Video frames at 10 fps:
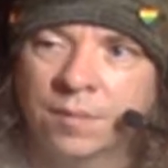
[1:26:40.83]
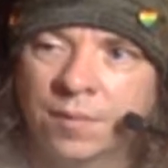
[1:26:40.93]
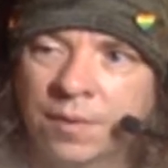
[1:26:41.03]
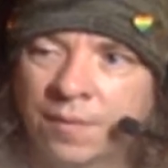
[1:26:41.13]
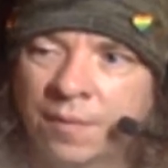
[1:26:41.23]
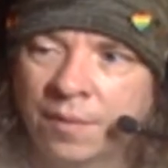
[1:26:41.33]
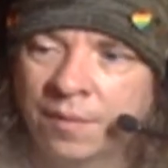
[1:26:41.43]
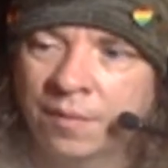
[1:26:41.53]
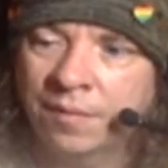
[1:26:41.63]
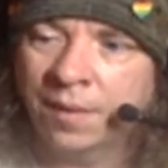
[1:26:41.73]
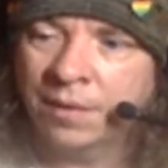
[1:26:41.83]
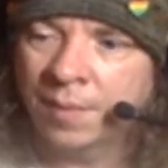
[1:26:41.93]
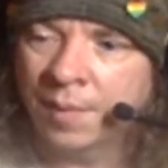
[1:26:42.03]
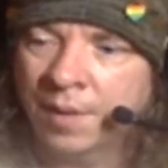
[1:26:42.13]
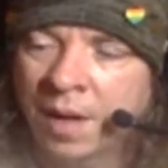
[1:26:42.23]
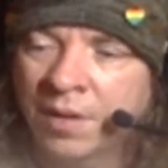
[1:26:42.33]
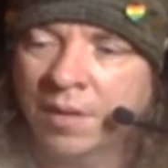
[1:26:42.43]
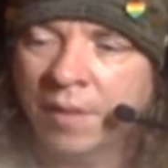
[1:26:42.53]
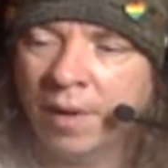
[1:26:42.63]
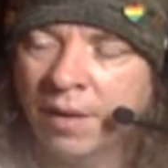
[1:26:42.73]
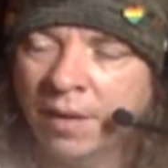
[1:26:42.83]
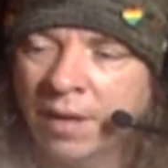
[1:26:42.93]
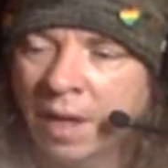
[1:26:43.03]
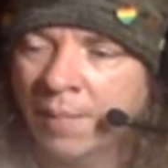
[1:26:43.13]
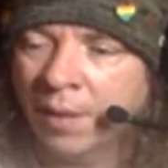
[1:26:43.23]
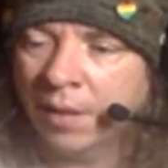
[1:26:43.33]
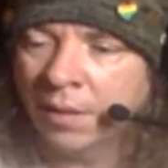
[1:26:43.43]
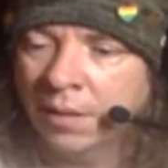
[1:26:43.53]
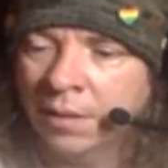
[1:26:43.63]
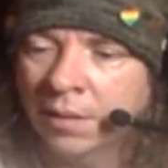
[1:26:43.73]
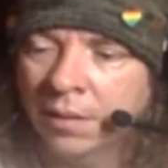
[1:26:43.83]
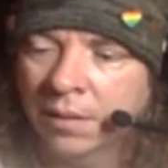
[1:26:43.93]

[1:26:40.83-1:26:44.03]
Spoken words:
there's so many different things about me. I do like camping.